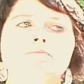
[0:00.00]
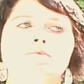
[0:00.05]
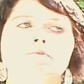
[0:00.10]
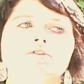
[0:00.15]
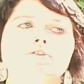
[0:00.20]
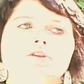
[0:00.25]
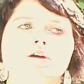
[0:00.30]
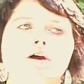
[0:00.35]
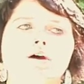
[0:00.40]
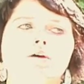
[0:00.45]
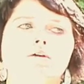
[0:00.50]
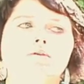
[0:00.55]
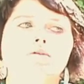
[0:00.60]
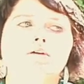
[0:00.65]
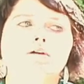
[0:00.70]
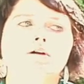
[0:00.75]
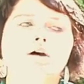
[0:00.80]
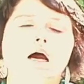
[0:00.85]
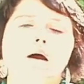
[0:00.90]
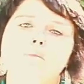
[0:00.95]
you know,
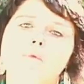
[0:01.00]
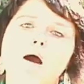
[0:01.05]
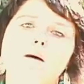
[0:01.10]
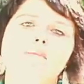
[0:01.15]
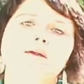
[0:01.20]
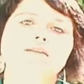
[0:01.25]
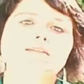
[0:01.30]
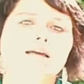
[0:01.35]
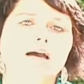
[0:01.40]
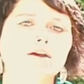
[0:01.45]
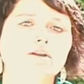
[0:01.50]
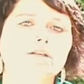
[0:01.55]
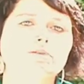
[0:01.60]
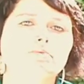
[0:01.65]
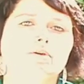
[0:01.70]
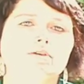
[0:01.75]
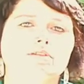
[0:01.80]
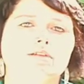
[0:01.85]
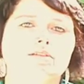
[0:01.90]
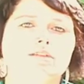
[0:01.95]
a mom and a dad are
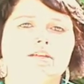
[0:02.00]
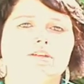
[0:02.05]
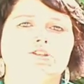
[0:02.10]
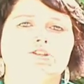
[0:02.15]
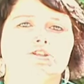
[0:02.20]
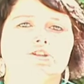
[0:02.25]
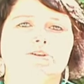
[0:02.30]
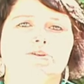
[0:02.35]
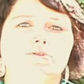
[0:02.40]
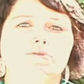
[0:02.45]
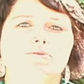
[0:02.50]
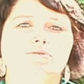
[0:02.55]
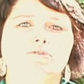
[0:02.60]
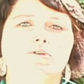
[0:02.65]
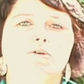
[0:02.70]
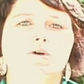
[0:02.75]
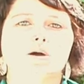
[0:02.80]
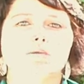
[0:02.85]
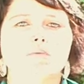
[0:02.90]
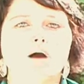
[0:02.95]
supposed to teach you,
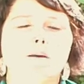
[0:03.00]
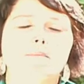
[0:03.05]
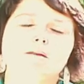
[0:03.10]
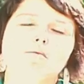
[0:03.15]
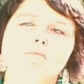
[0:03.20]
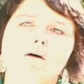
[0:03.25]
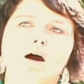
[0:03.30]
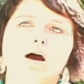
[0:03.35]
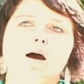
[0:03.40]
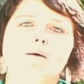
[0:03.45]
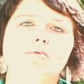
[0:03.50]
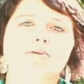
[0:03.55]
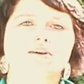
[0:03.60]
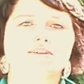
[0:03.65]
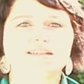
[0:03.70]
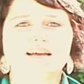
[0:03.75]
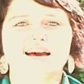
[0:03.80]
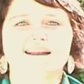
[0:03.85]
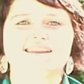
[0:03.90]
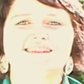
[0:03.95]
or a mom and a mom, or a
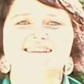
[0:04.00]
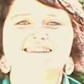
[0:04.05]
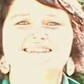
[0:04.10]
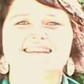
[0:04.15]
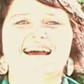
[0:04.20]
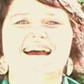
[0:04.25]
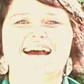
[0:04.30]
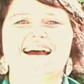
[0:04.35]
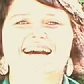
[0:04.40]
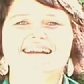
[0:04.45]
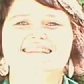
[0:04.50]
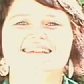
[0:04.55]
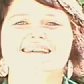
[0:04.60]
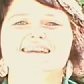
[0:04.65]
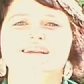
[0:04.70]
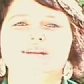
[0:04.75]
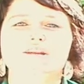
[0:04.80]
dad and a dad.